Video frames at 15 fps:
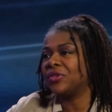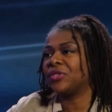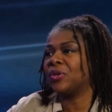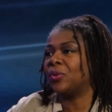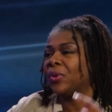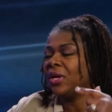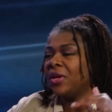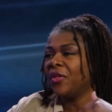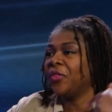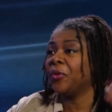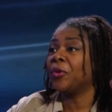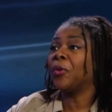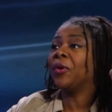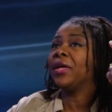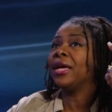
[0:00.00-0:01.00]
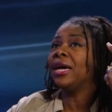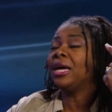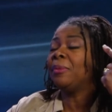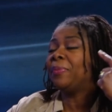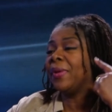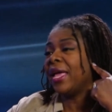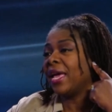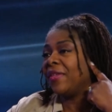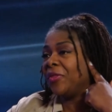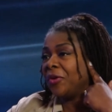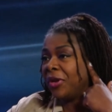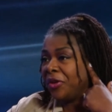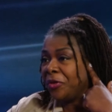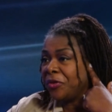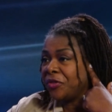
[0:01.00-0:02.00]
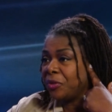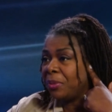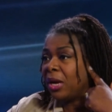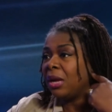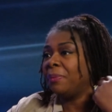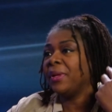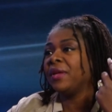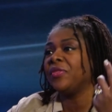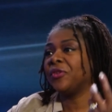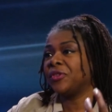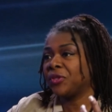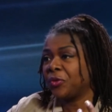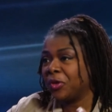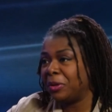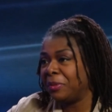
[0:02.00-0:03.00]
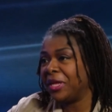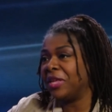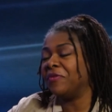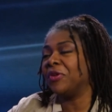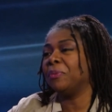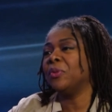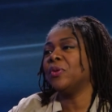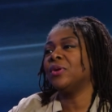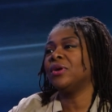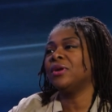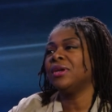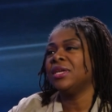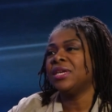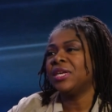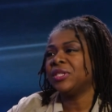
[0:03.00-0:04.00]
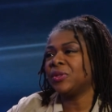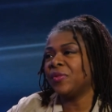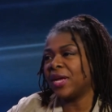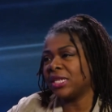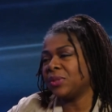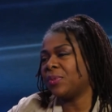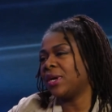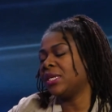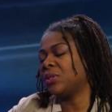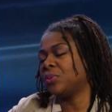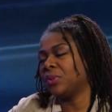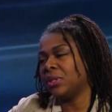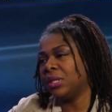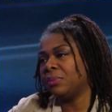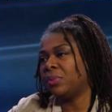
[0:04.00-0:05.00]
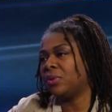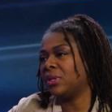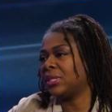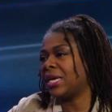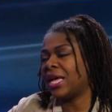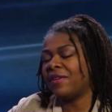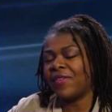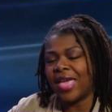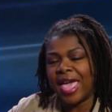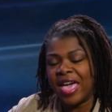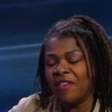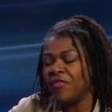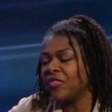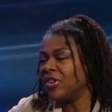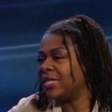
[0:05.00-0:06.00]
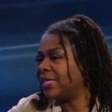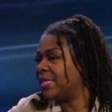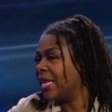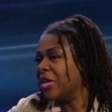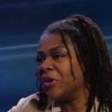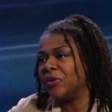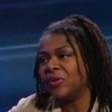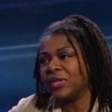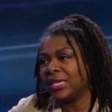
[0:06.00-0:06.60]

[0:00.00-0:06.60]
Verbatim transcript: So they're going up and their ears are popping. They're screaming even more. So that's why it's really important to have every single